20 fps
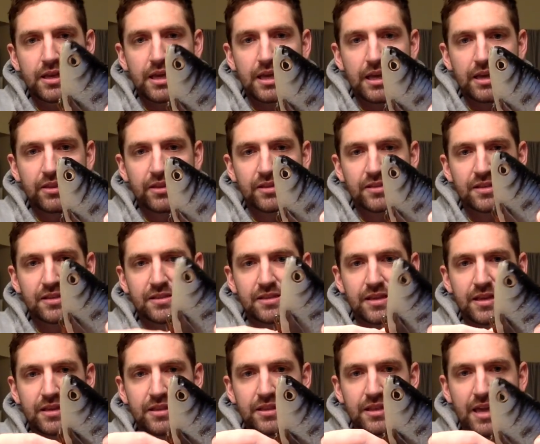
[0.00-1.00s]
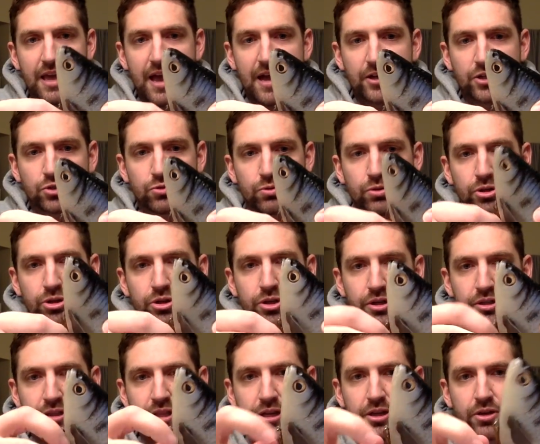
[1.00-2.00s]
And this isn't the actual
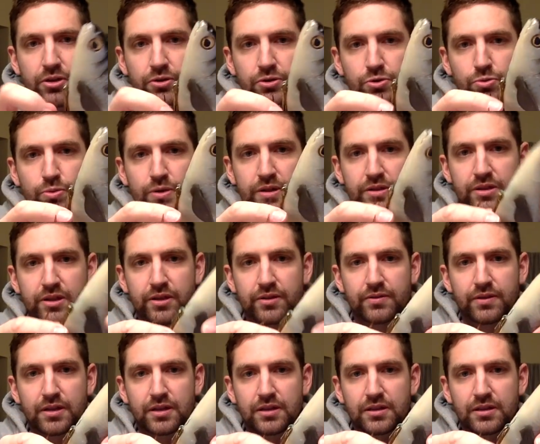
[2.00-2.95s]
hook that goes with it.